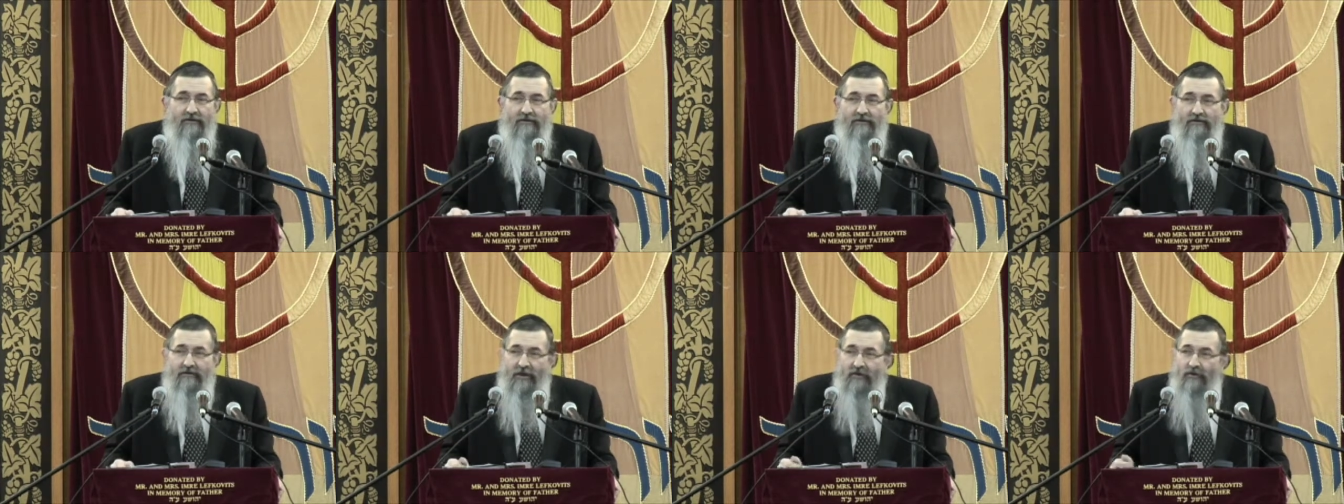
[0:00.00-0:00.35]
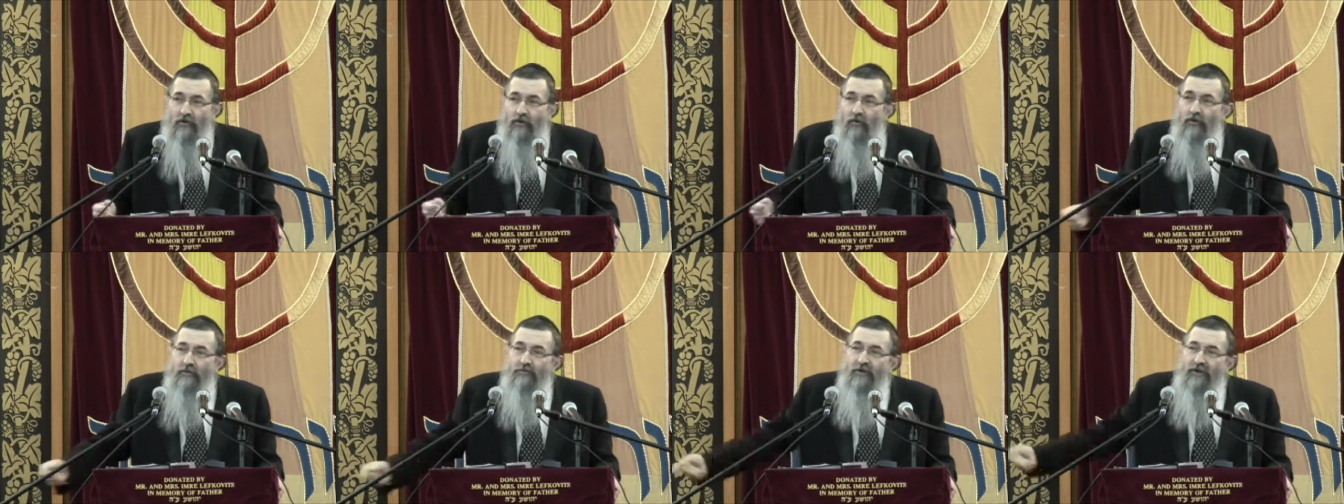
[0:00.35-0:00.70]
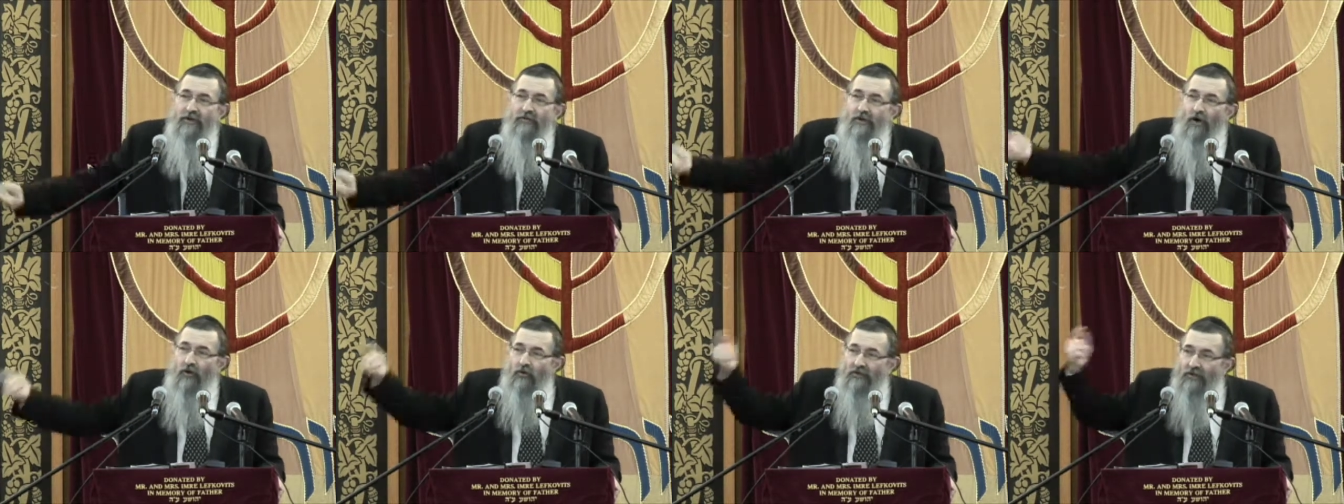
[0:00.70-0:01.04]
then there would be
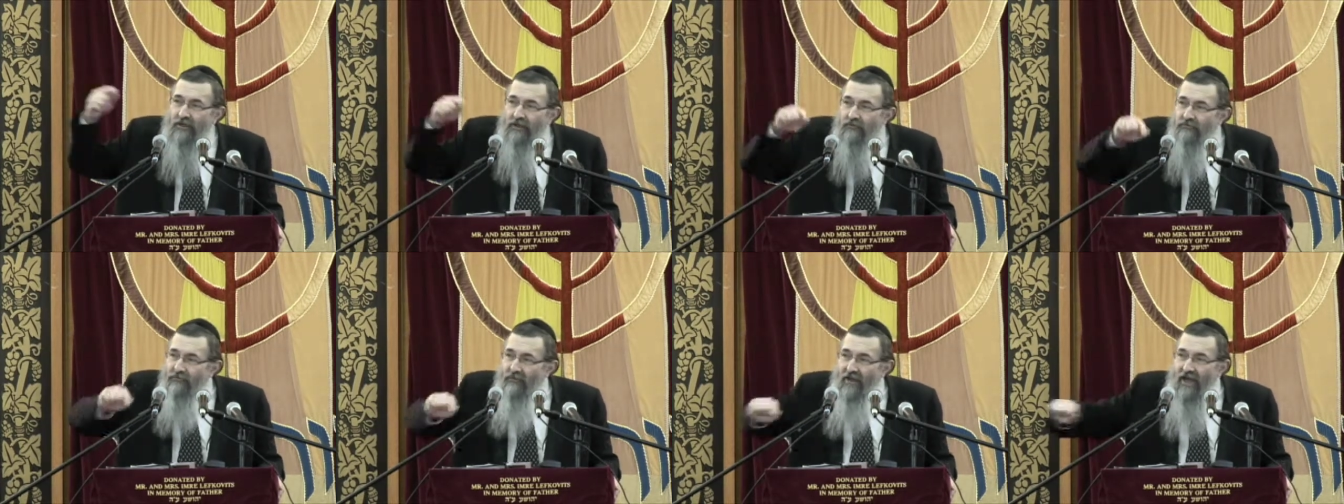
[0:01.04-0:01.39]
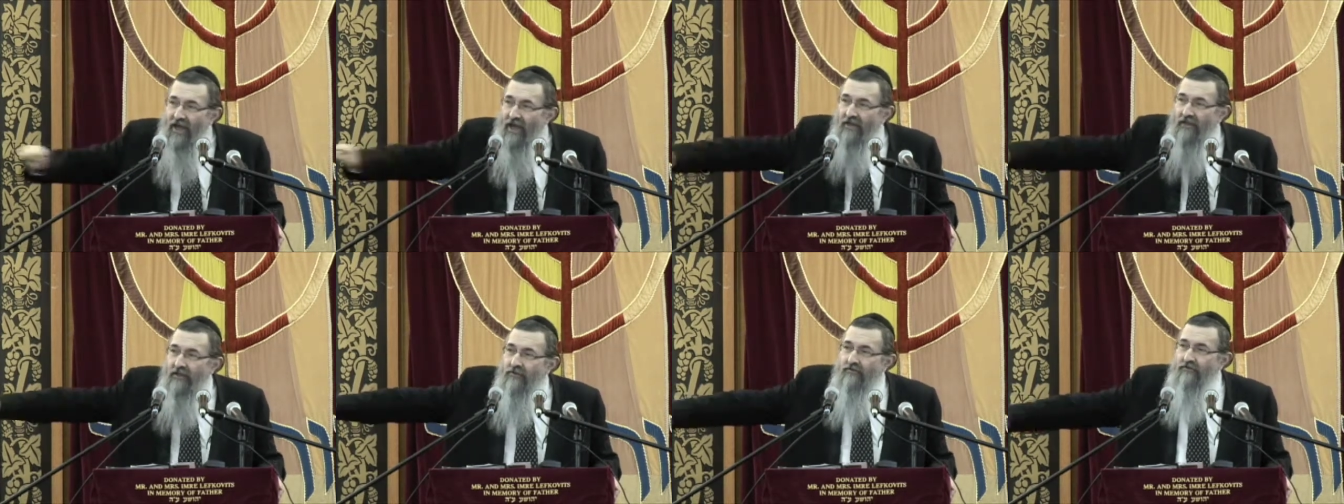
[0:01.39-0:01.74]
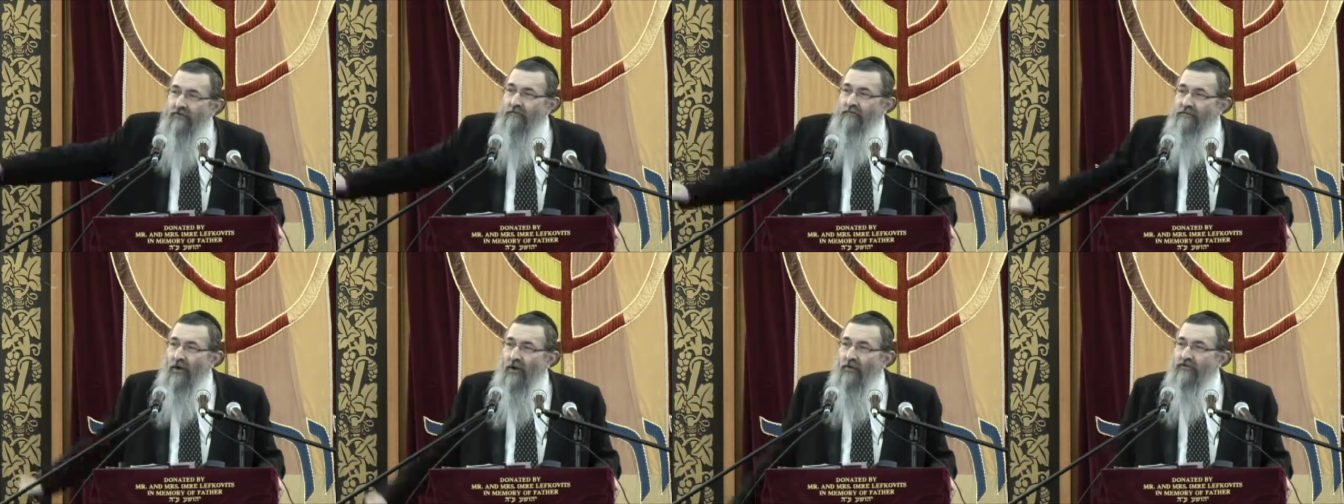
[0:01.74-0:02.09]
no need for any
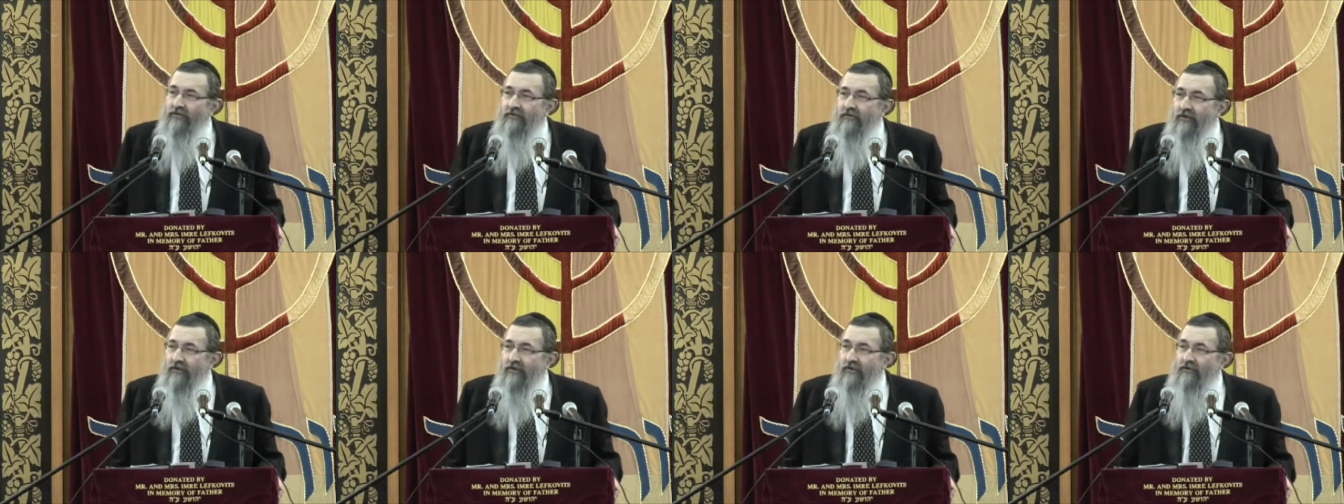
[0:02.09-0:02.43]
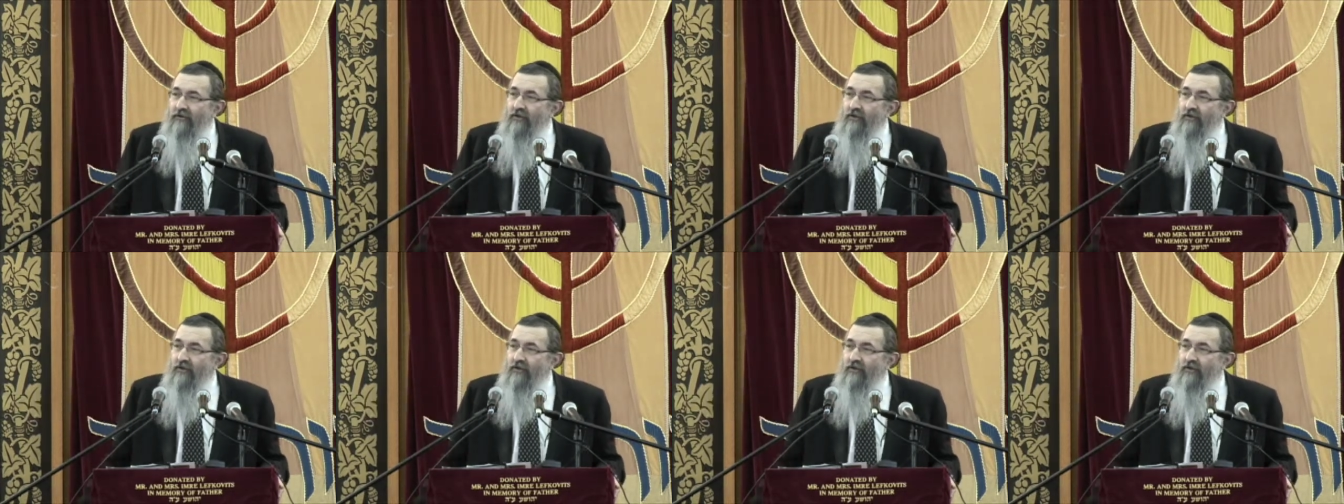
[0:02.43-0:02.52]
symposia,